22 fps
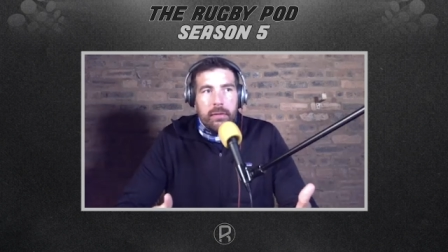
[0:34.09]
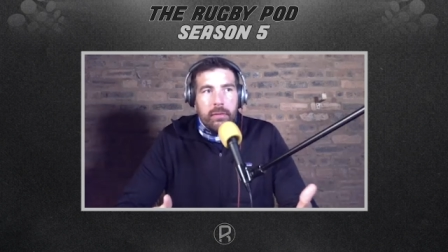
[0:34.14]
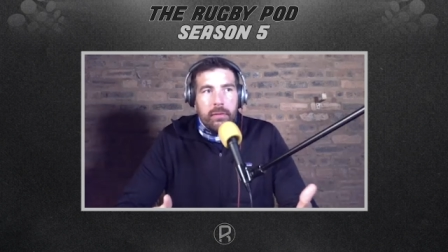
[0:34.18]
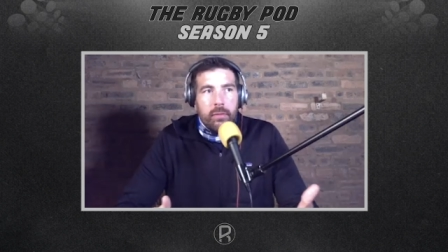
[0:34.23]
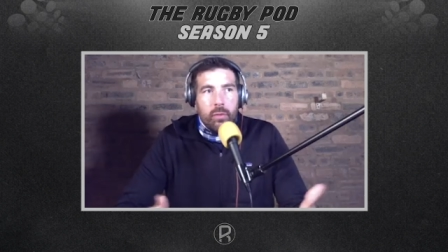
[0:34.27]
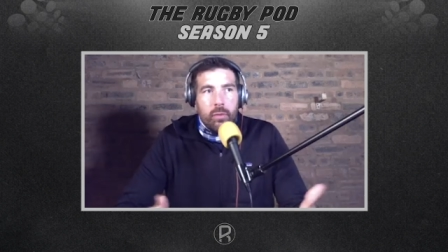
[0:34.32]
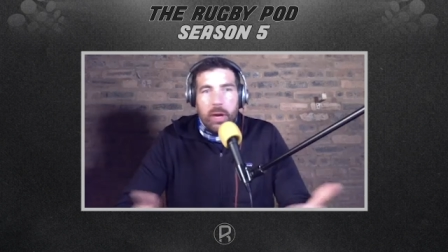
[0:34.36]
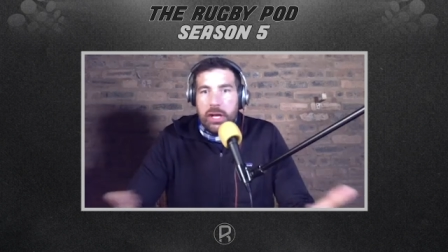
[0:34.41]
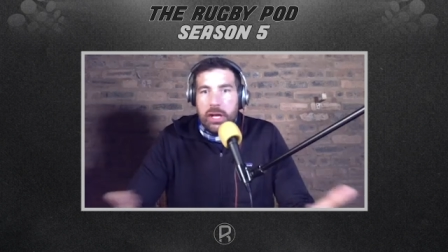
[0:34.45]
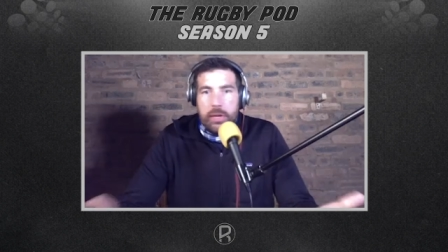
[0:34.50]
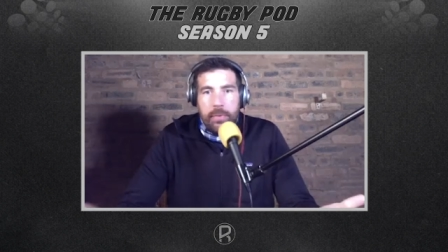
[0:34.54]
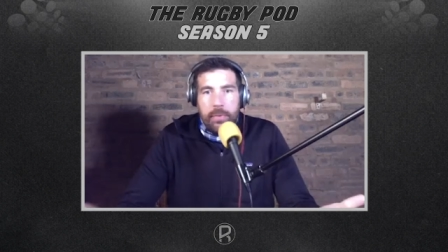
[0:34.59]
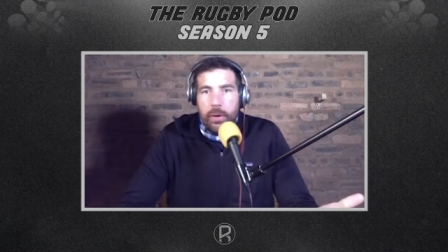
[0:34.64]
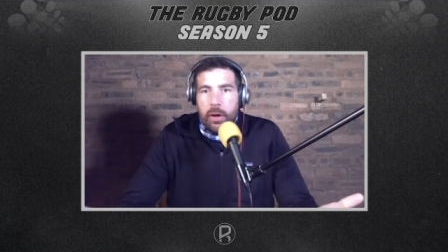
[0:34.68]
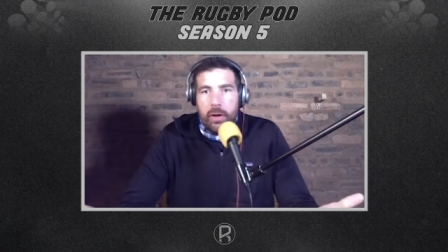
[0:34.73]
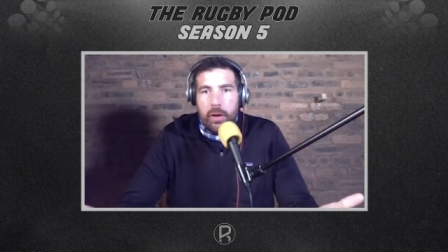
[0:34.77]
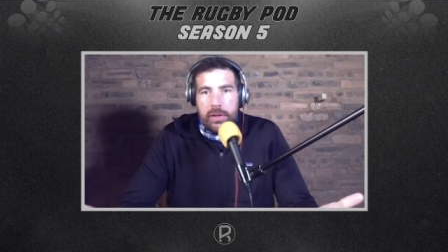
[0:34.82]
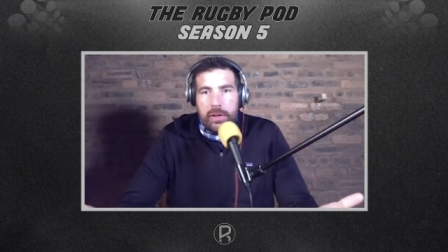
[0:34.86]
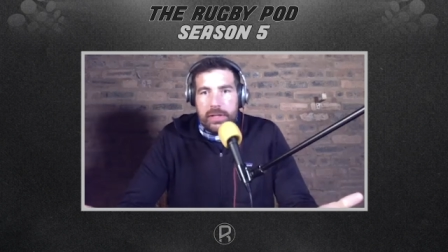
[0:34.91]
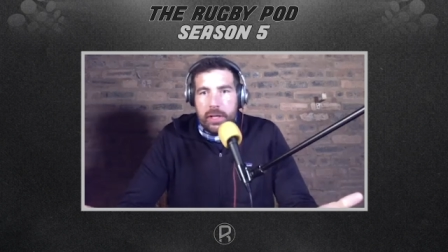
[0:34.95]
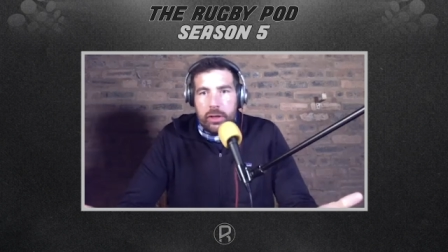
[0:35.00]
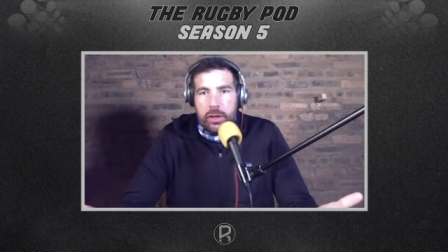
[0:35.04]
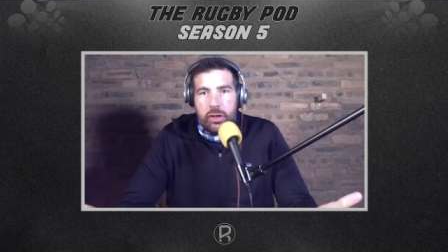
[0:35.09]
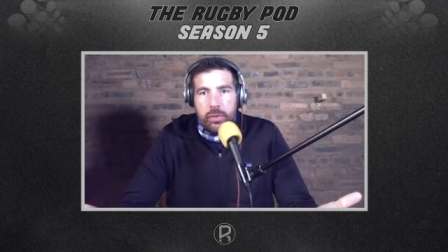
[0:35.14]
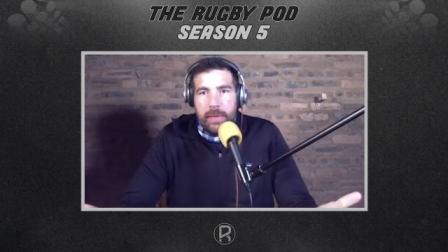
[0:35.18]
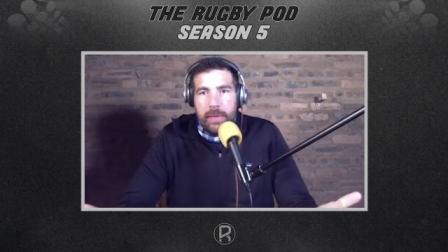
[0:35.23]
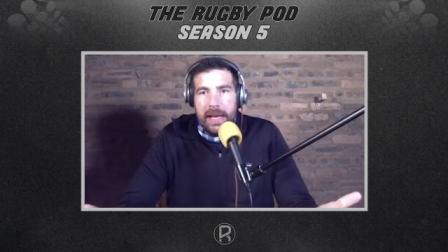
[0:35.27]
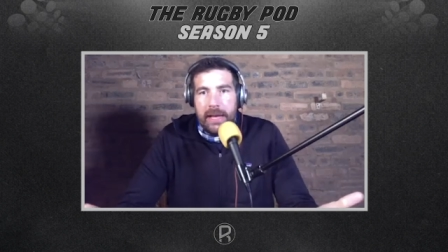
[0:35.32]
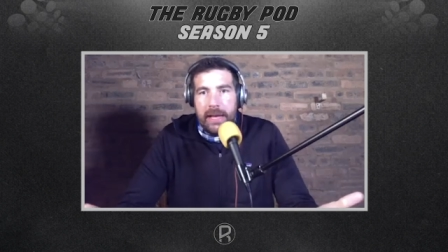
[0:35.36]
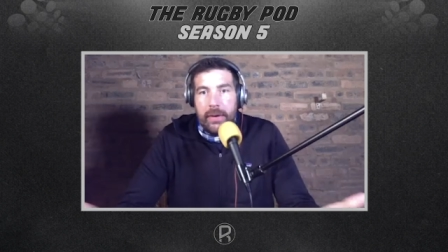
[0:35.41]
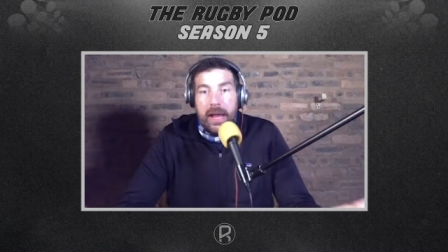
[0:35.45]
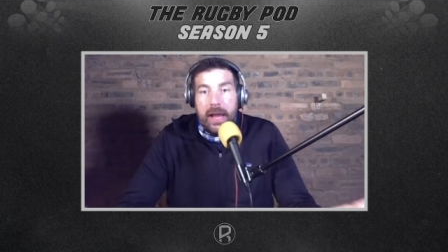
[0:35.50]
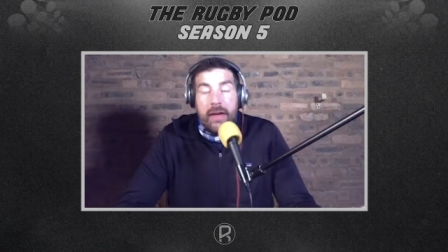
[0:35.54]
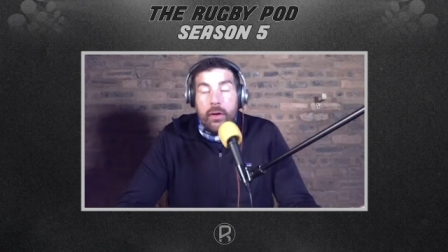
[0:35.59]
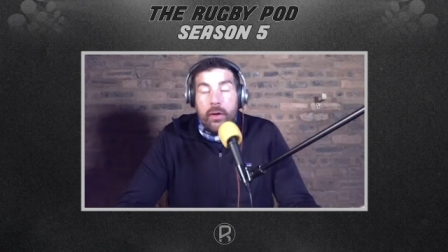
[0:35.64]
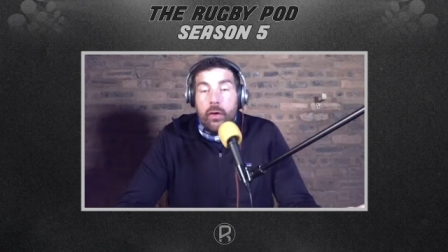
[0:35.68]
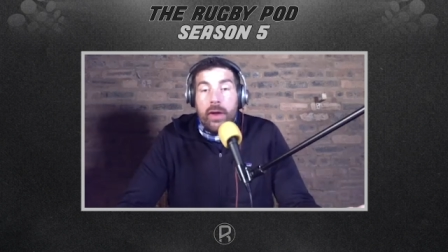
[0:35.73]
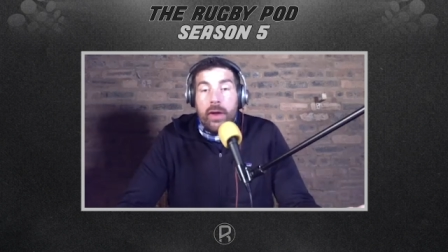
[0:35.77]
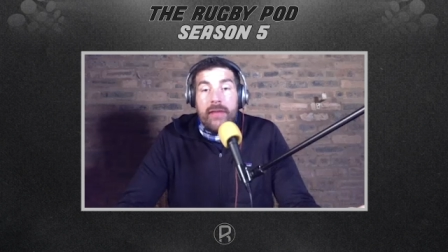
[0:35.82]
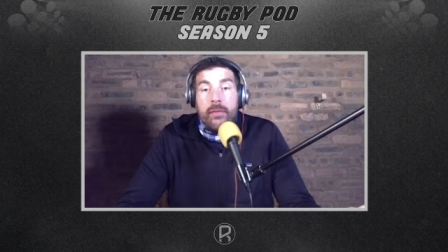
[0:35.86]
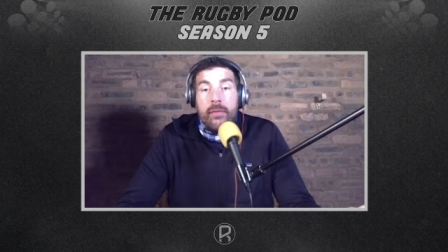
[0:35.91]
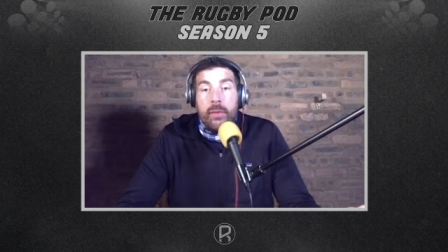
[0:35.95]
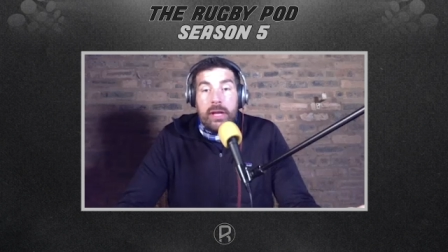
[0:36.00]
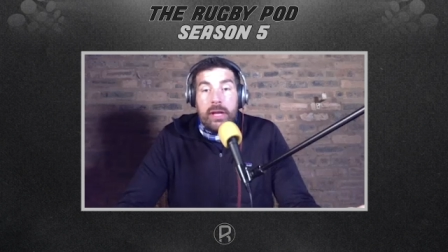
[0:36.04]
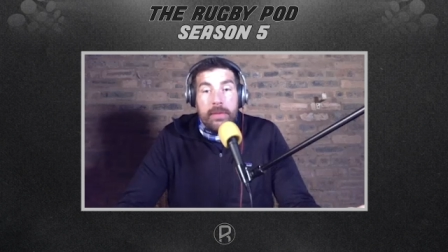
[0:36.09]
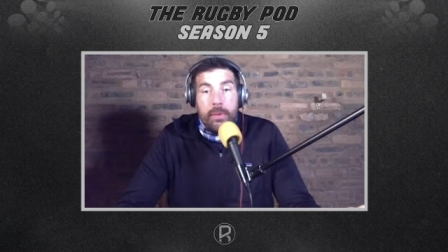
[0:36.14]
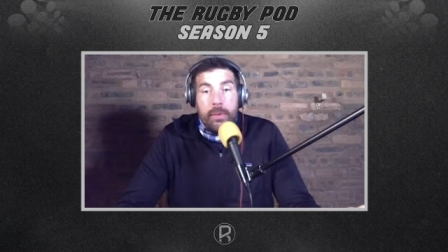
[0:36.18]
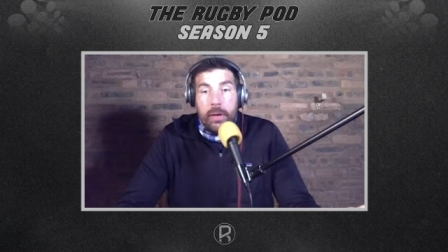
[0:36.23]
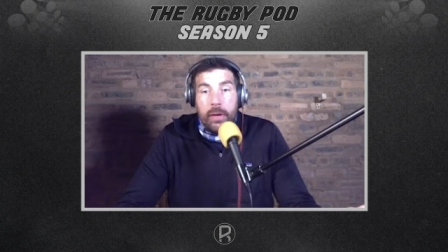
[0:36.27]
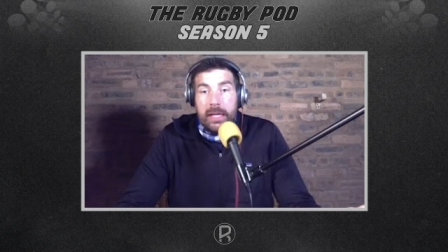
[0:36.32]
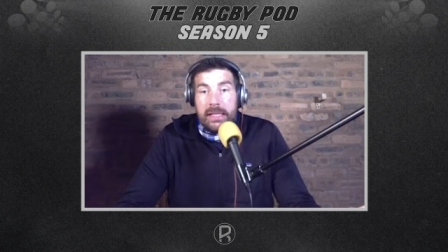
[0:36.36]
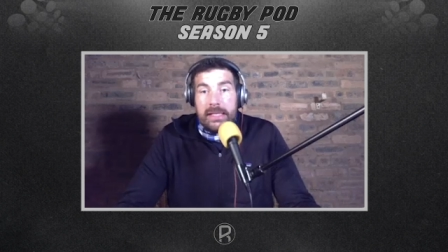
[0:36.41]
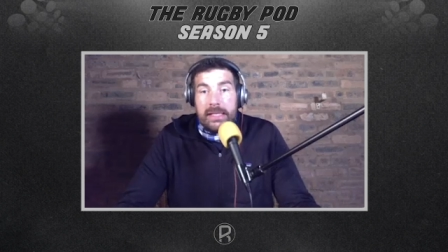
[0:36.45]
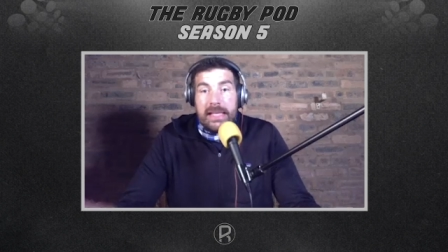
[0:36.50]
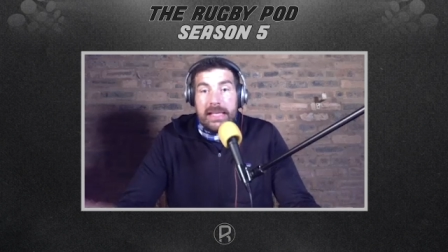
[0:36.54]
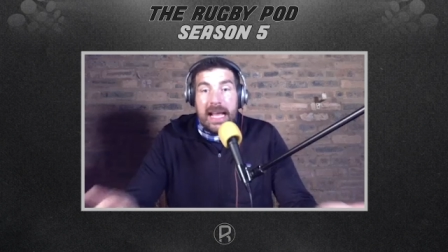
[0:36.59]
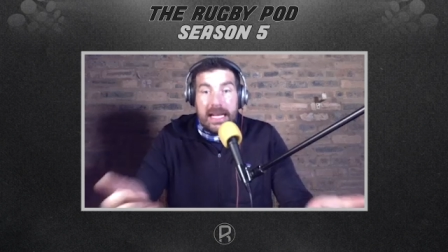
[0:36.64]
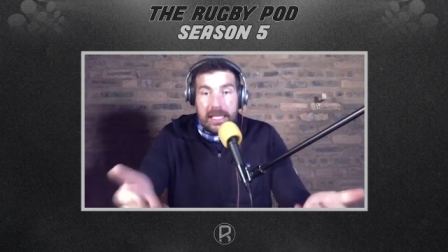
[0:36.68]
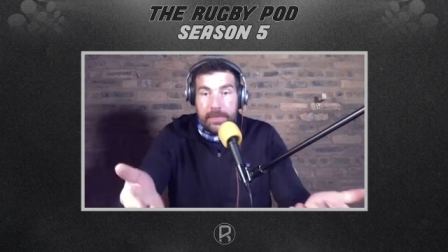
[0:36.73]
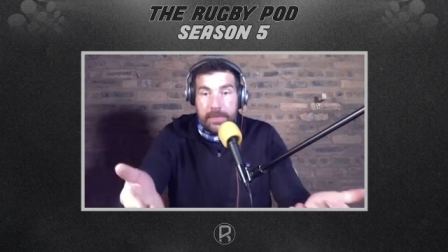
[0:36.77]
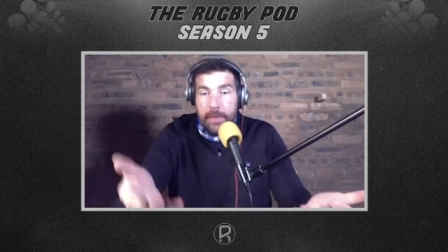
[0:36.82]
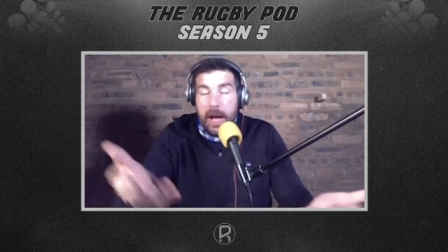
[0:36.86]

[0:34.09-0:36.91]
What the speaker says: when you put it on social media, or even when you put it into text.